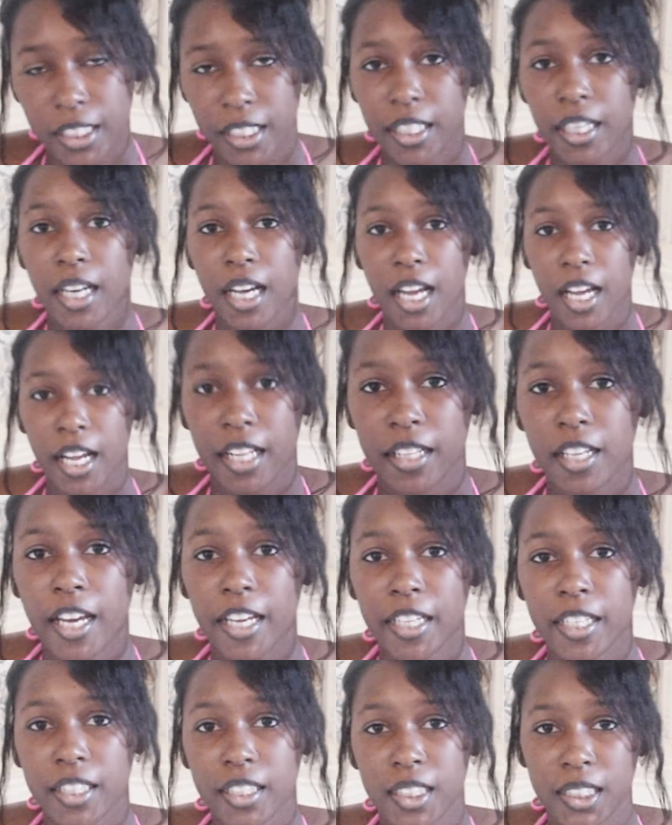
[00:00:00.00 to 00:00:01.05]
Yeah, I
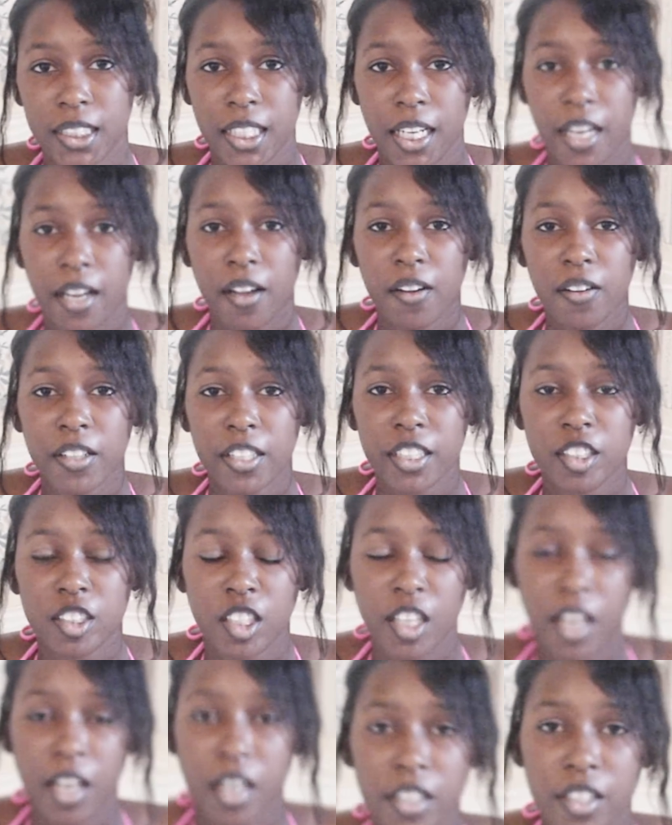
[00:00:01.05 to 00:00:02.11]
like his style. He's
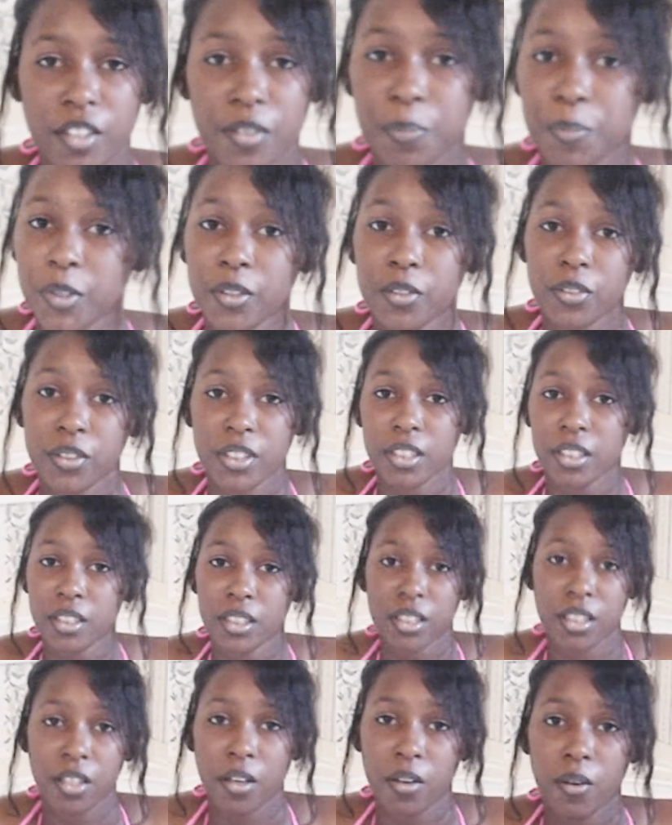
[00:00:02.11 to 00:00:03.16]
got good music,
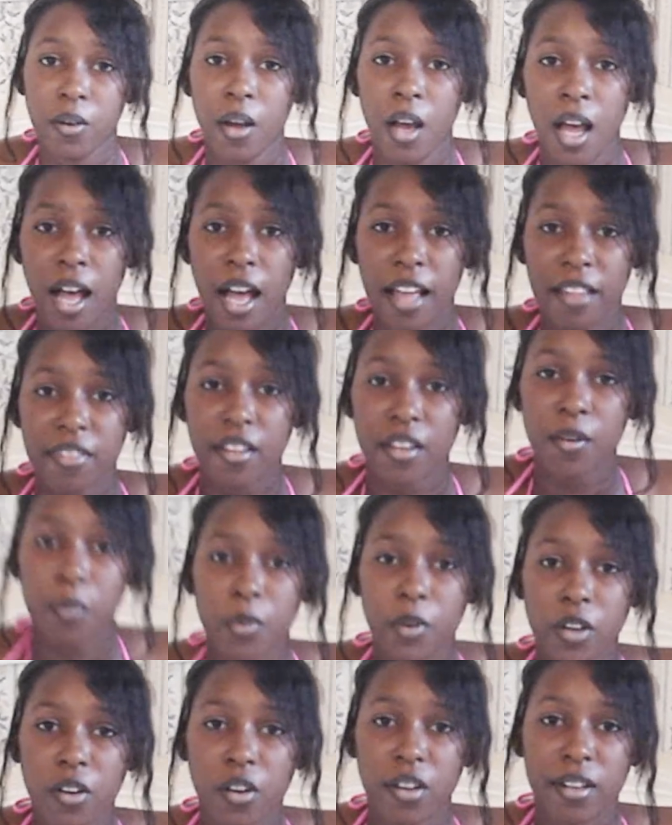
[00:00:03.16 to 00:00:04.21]
so I think
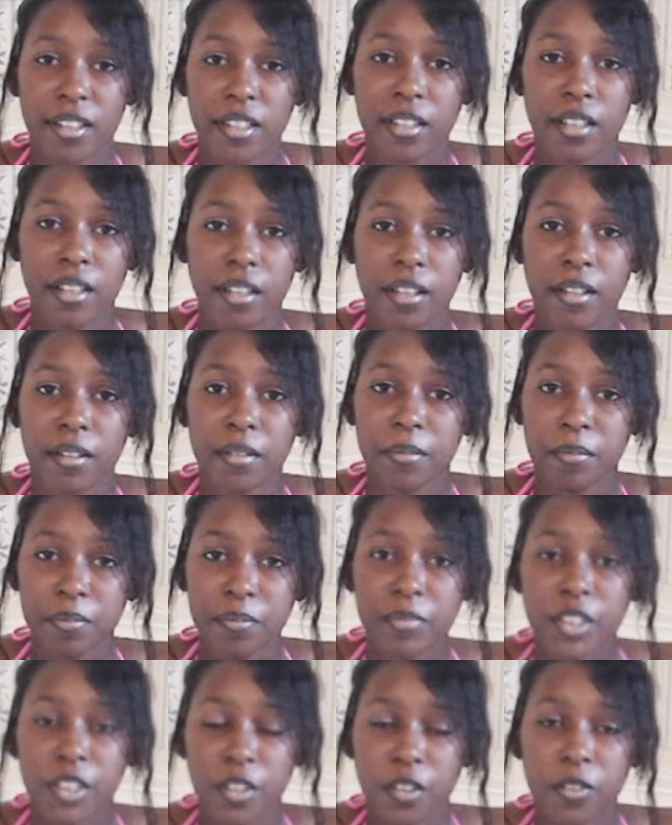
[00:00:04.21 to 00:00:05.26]
we're gonna, um,
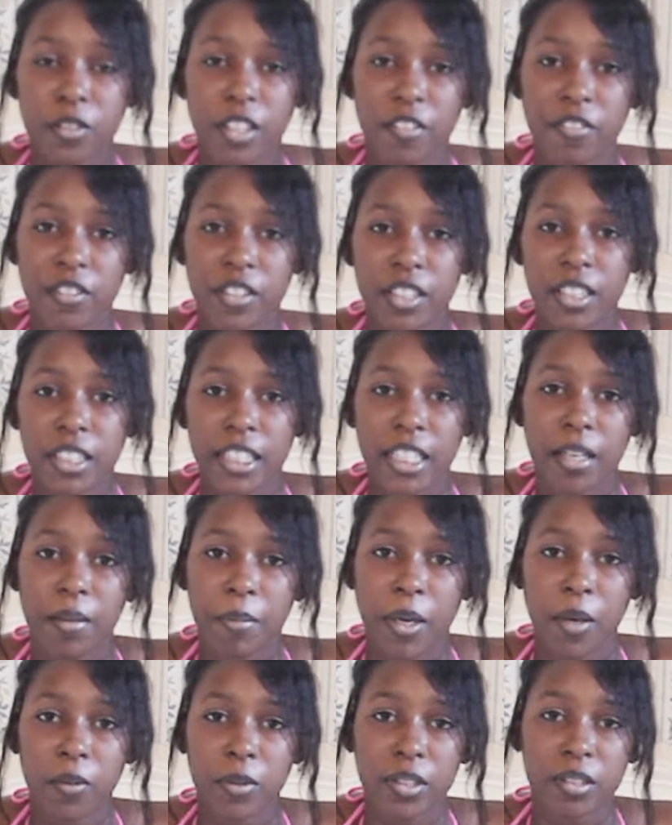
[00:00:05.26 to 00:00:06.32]
you know, definitely
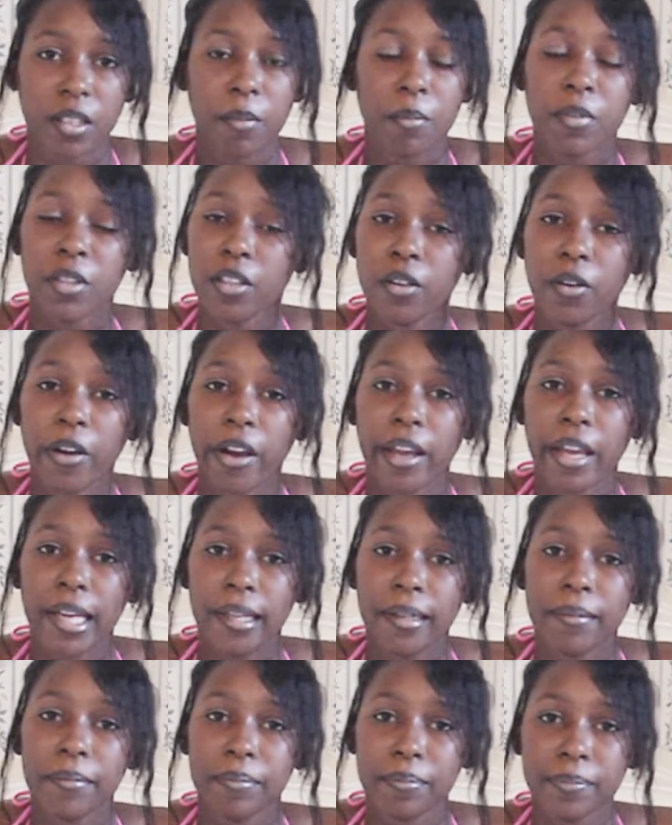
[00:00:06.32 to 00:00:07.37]
come out with something
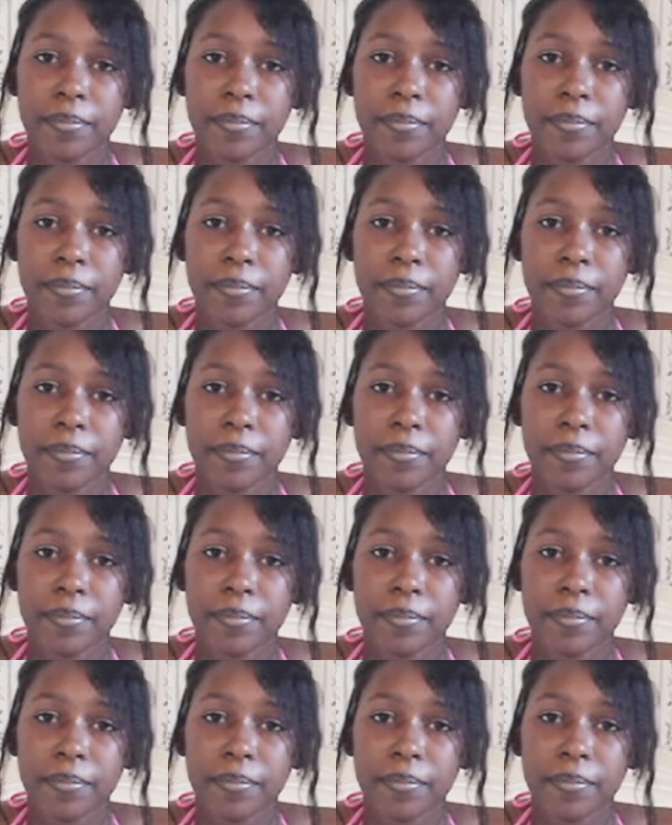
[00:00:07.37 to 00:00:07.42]
great.